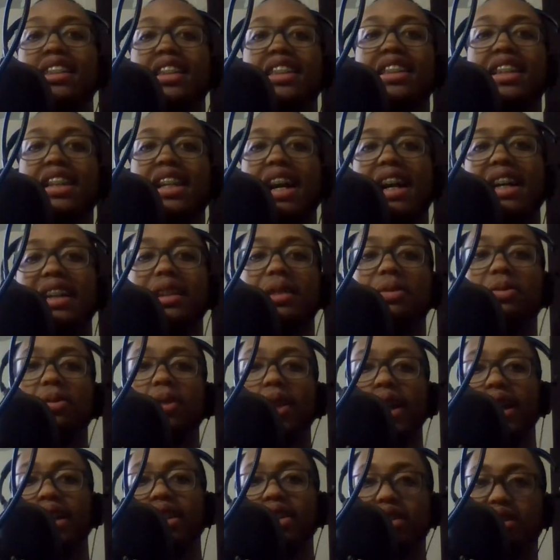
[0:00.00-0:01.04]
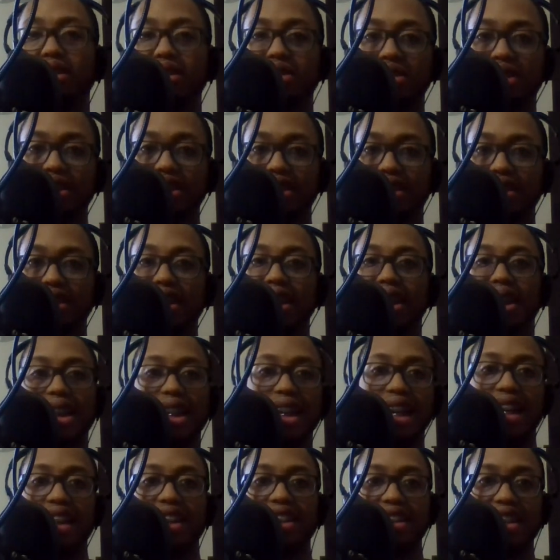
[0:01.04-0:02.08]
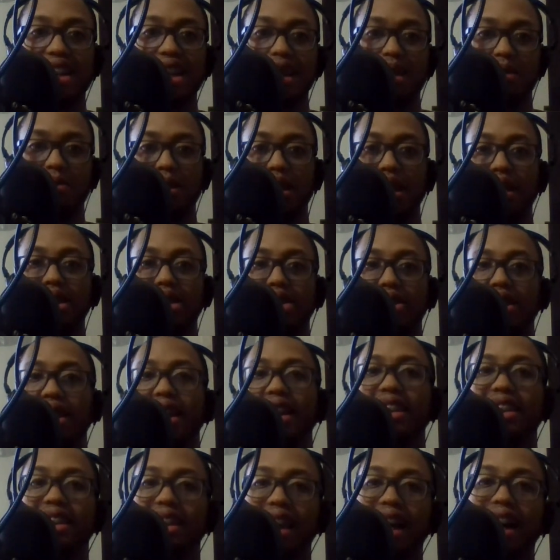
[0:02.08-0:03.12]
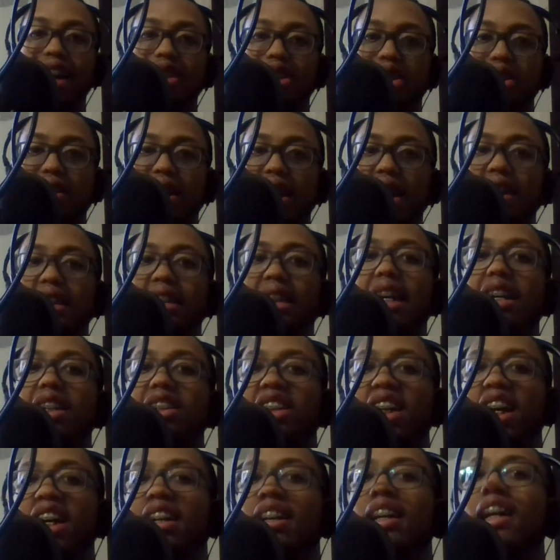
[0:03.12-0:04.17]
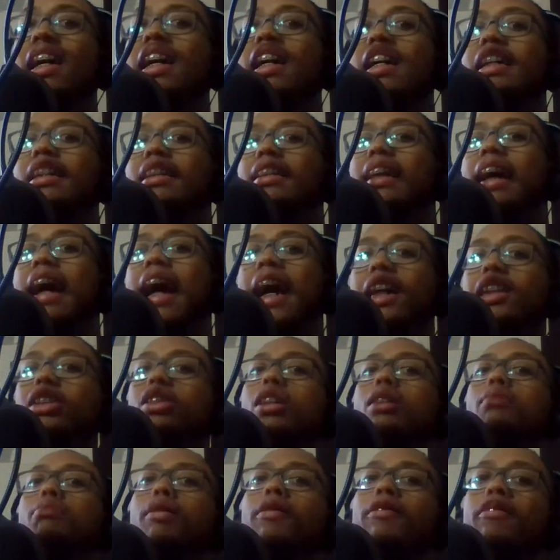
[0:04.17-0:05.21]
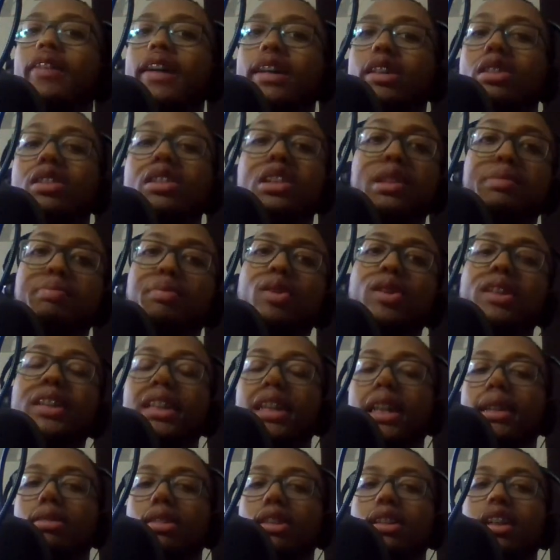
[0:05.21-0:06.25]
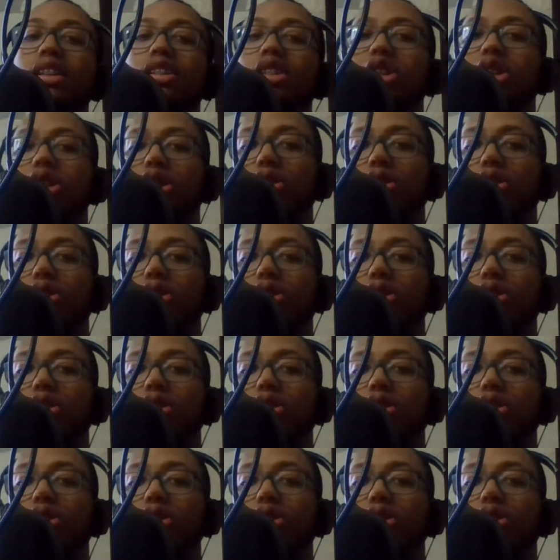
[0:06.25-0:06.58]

a nice ring to it. It sounds great. It sounds like it's actually a professional sports team instead of just